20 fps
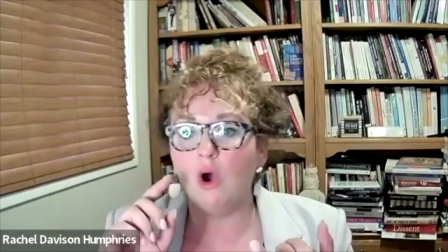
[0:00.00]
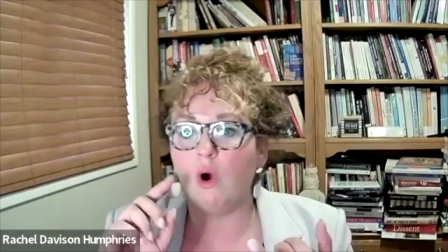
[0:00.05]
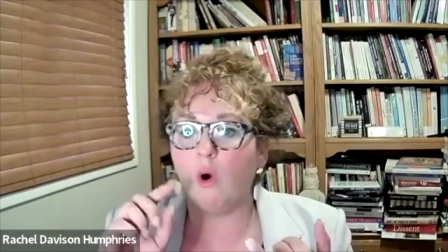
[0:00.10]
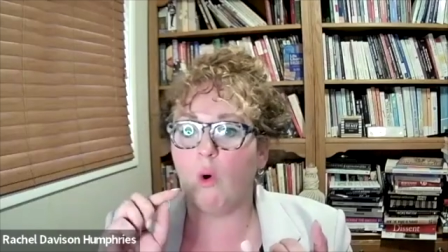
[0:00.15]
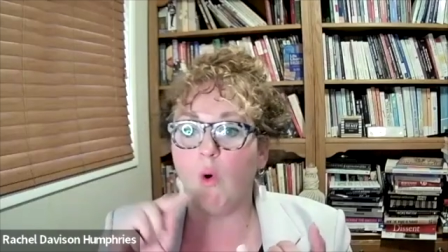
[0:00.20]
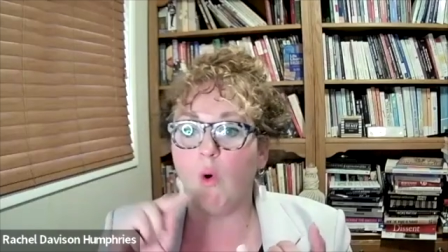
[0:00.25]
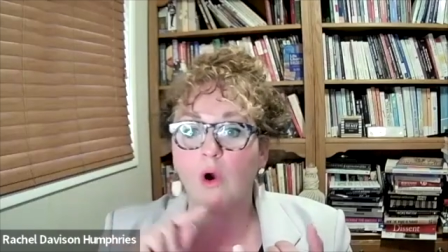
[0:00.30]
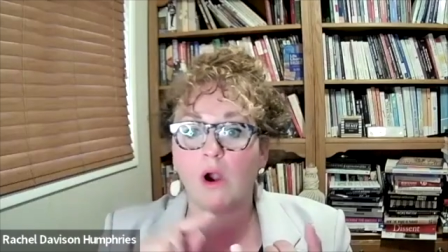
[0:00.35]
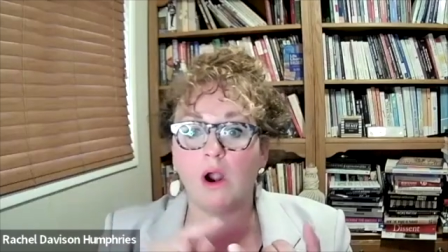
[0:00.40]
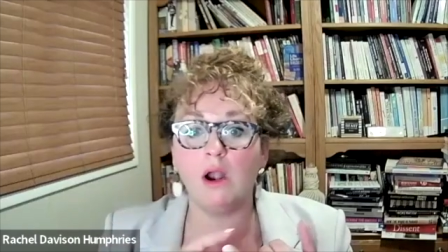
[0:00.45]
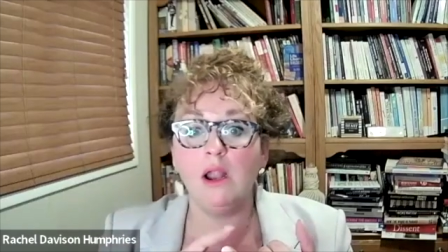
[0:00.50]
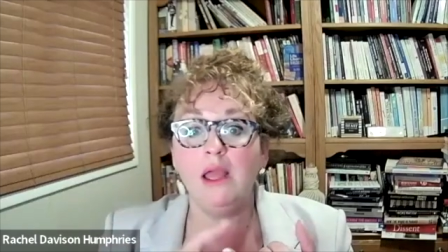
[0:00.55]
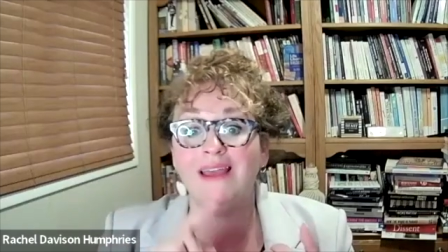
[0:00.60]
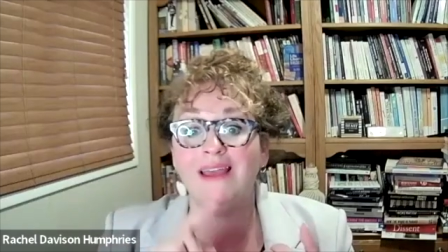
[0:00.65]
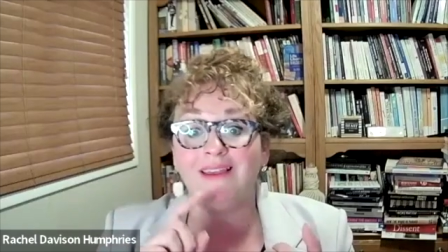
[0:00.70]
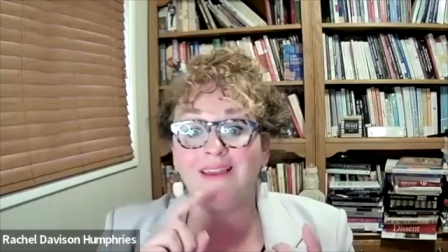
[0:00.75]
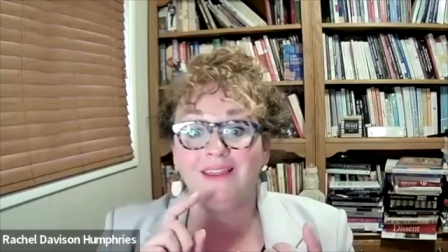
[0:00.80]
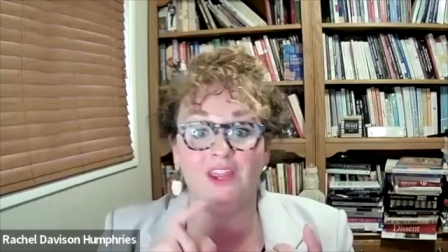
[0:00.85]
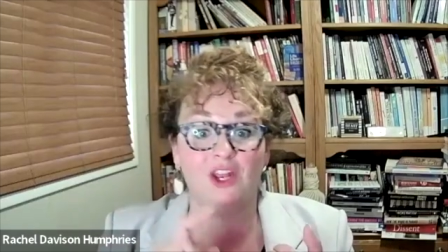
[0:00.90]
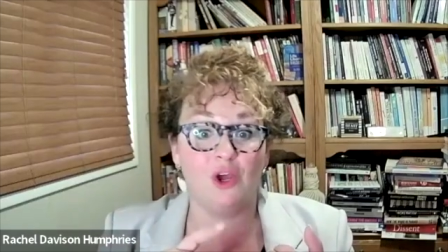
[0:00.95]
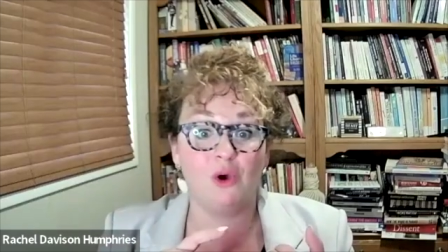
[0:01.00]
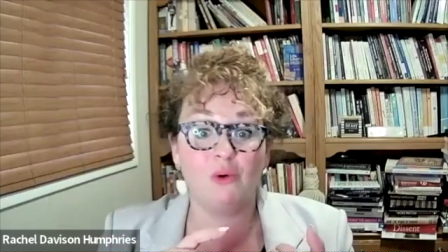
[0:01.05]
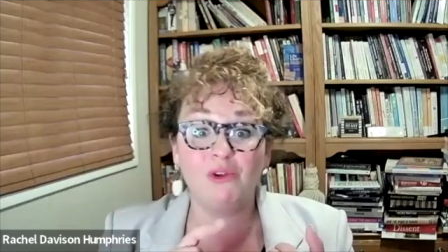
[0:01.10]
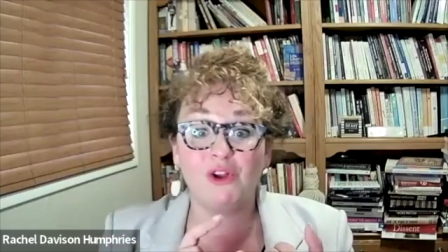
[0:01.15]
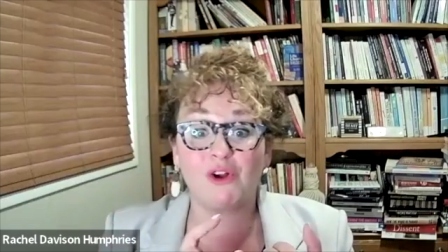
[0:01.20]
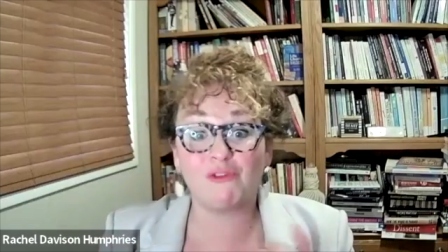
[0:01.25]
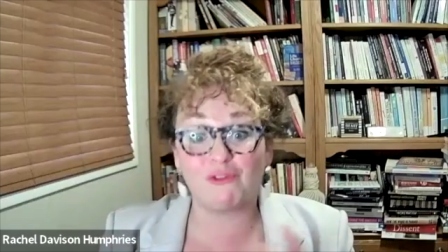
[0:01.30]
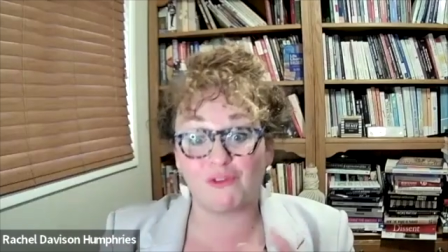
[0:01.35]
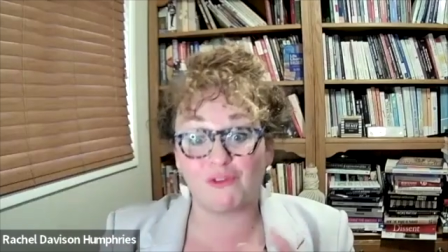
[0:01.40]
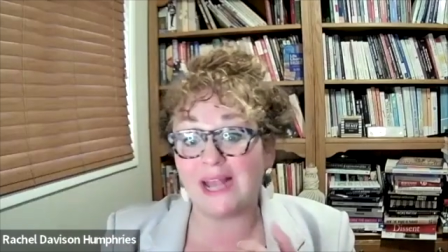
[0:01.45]
or
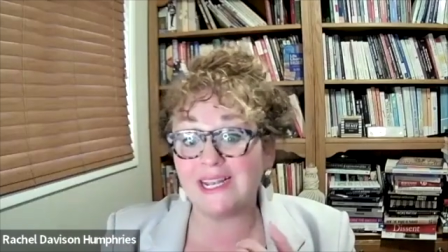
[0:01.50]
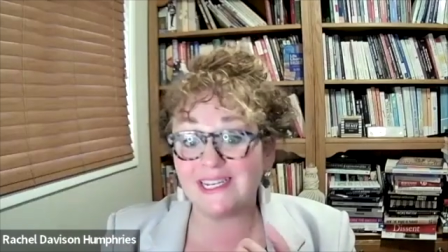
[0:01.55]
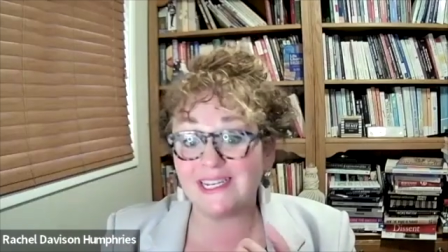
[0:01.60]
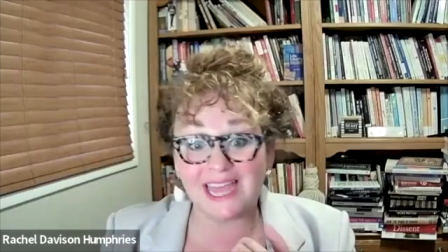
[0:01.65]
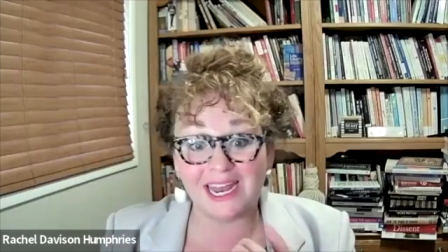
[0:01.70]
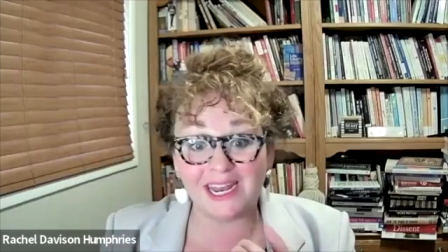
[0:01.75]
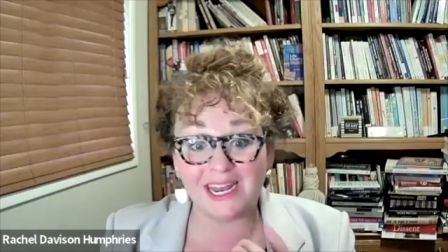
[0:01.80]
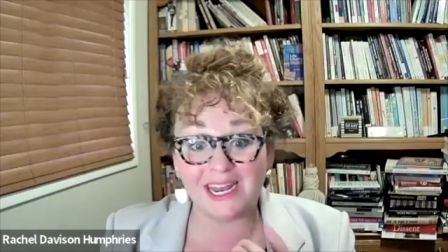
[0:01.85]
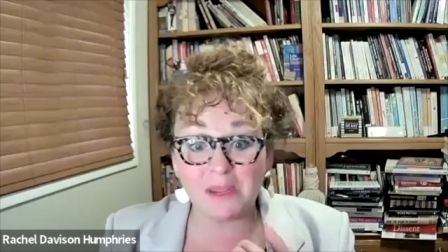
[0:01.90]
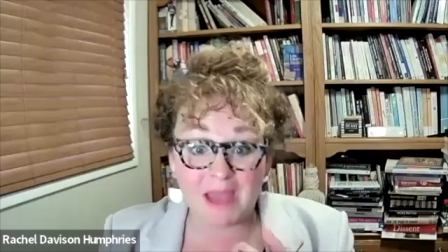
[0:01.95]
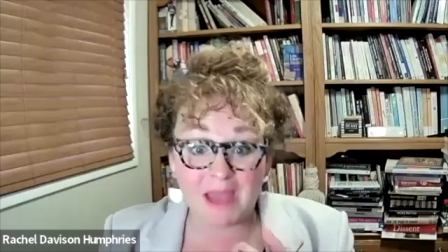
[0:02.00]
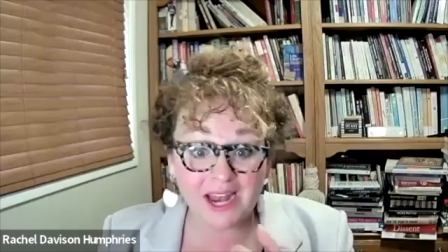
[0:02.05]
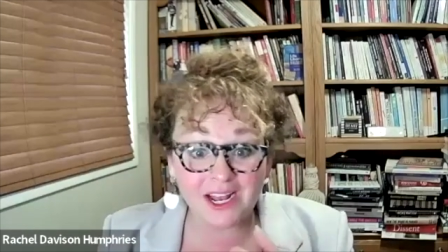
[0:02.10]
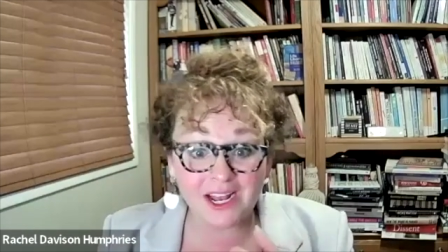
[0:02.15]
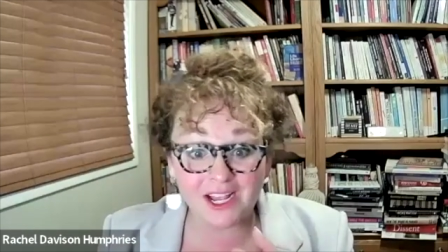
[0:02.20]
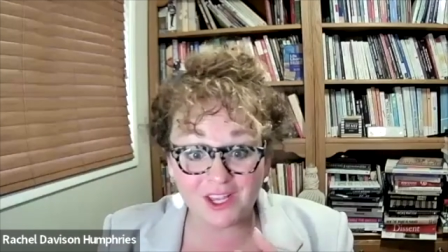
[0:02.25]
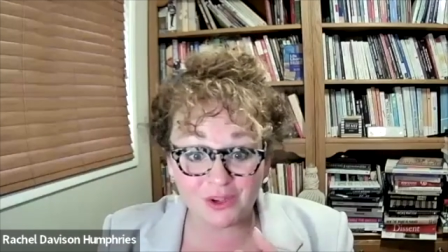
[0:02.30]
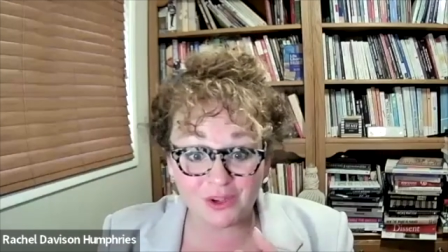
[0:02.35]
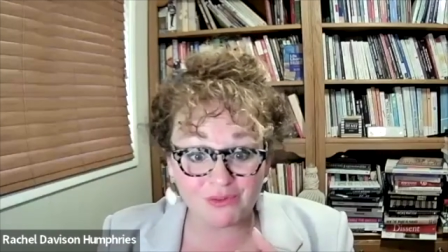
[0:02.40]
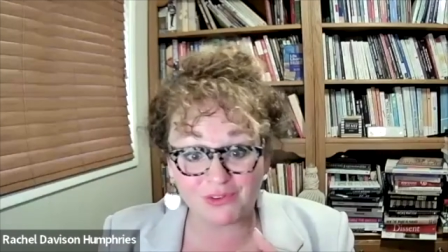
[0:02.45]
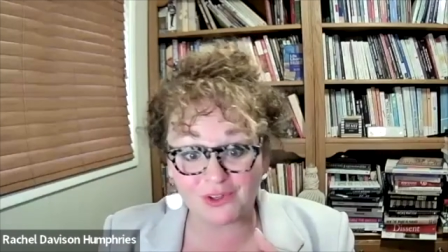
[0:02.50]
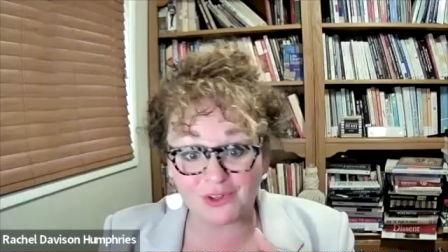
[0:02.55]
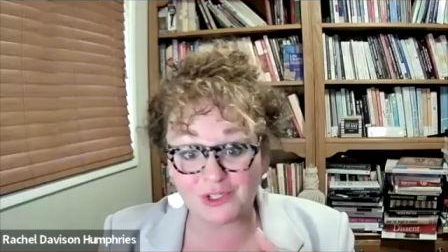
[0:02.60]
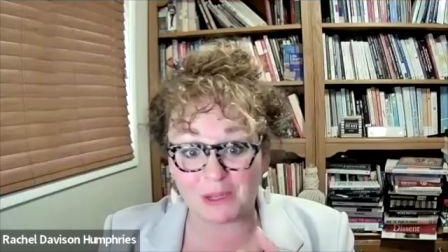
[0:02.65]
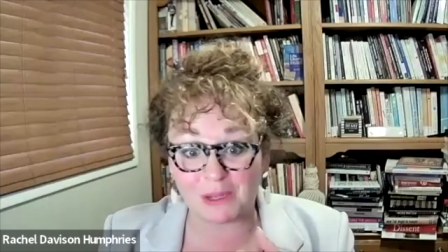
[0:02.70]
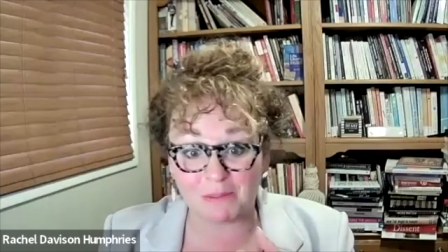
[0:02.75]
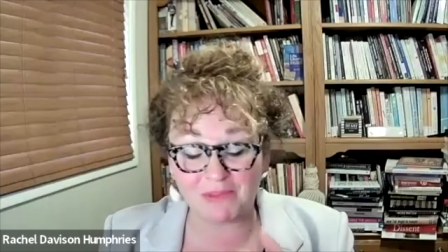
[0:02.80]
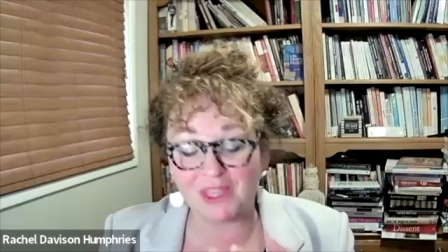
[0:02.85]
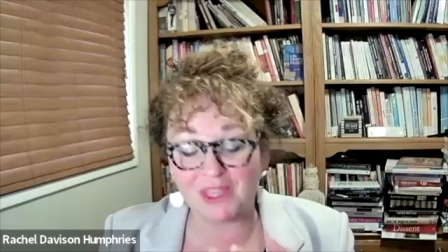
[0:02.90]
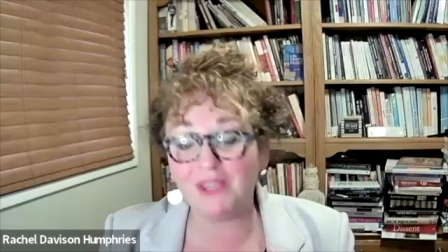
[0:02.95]
your friend getting mad at you for
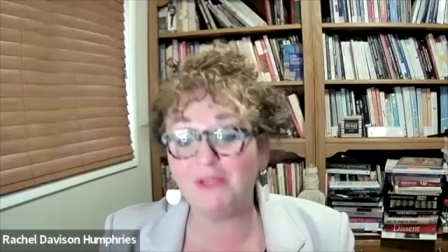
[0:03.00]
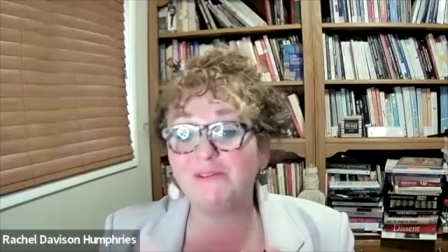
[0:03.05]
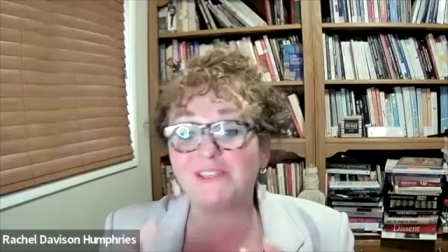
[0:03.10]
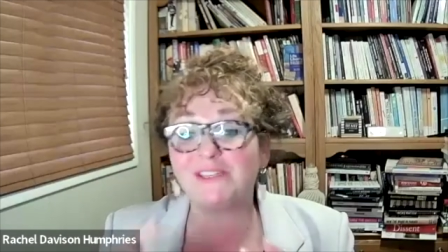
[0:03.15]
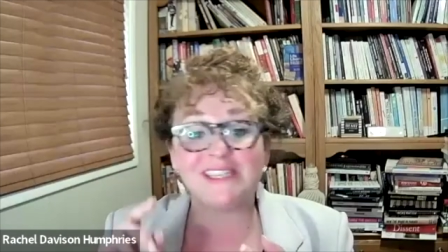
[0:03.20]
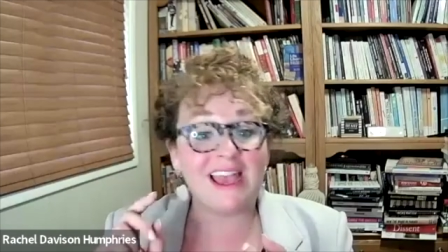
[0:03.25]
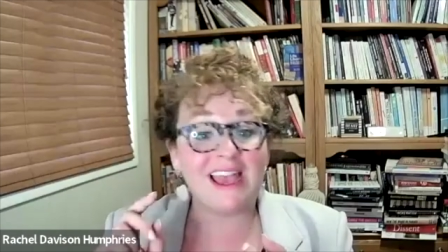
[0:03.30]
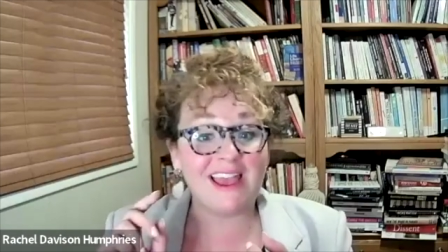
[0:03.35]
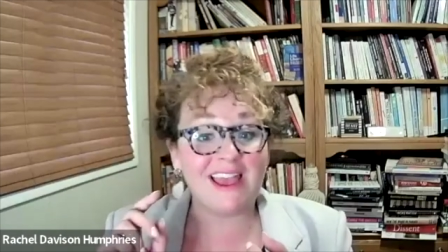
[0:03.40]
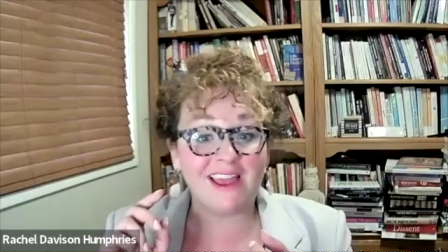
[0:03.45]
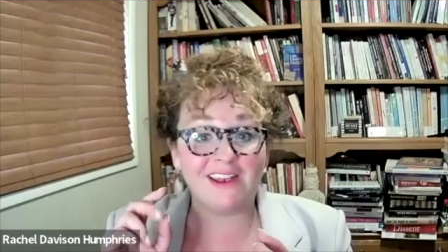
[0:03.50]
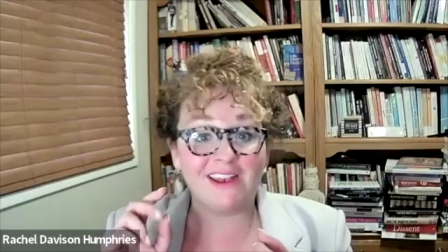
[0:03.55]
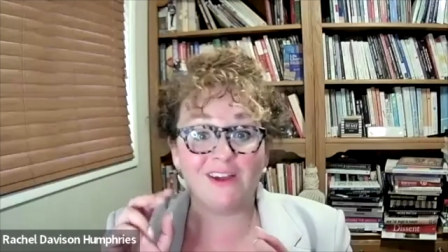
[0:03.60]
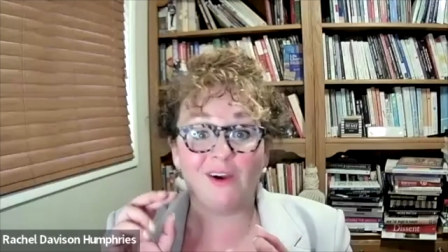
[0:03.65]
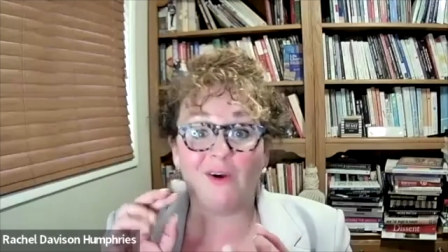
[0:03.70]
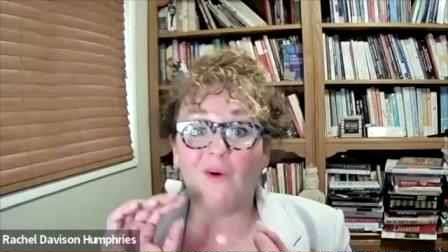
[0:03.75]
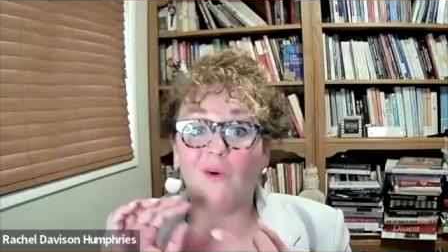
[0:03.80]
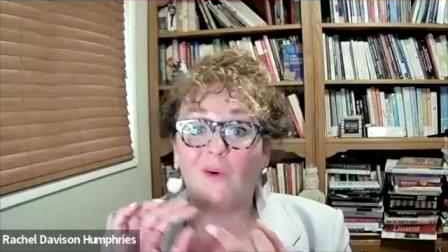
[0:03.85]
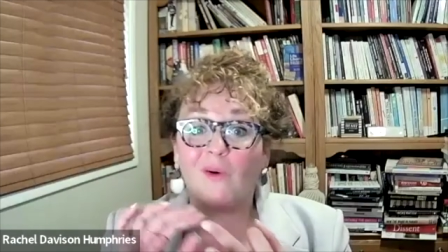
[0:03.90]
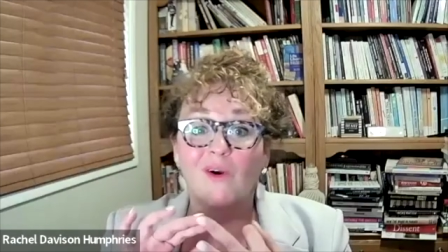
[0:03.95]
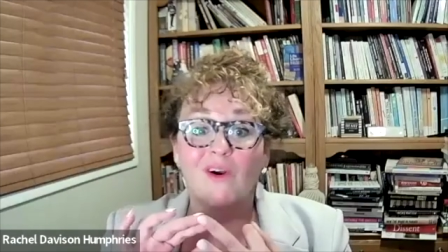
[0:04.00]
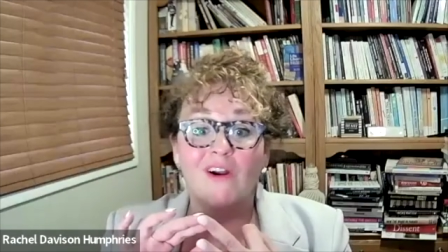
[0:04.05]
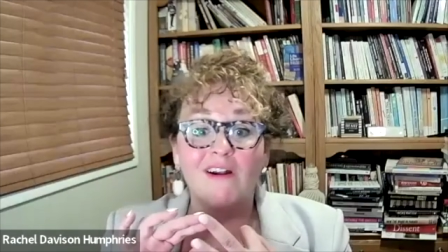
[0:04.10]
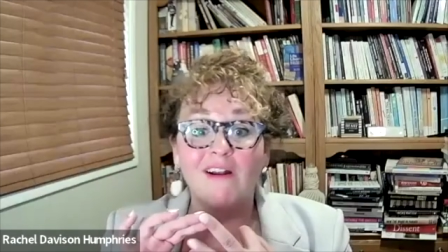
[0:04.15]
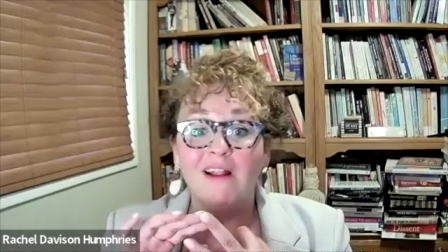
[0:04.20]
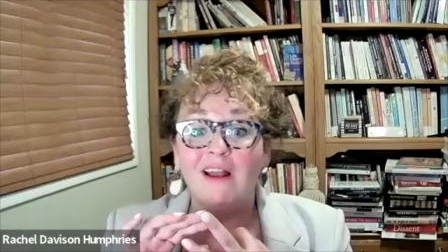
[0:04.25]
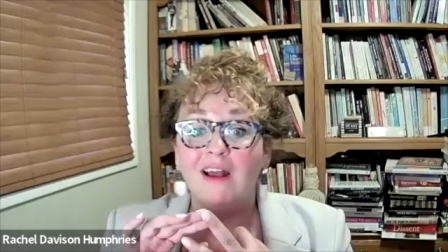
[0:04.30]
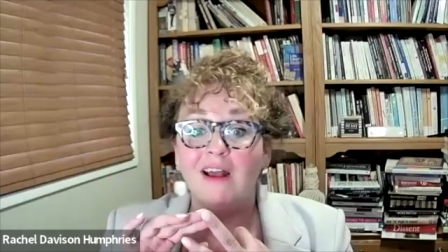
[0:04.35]
something you said, or